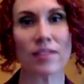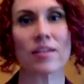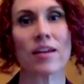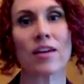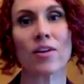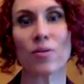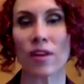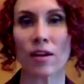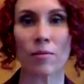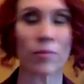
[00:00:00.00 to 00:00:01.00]
And I know
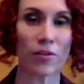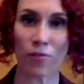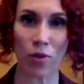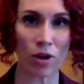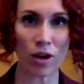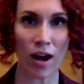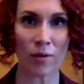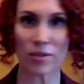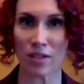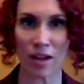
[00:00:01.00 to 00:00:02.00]
that before I
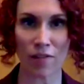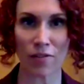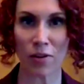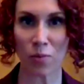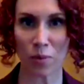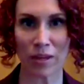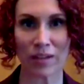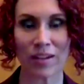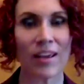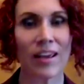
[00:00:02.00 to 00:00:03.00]
was a confident woman,